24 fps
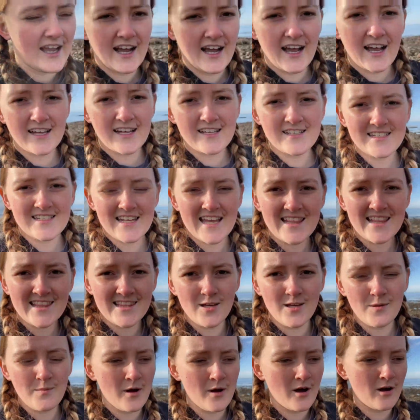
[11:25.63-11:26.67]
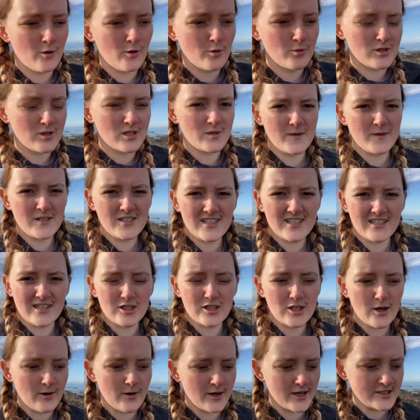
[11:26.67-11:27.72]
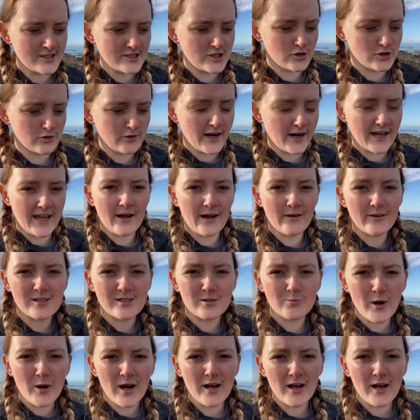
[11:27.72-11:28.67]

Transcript: and in them are all the species that don't like to dry out It's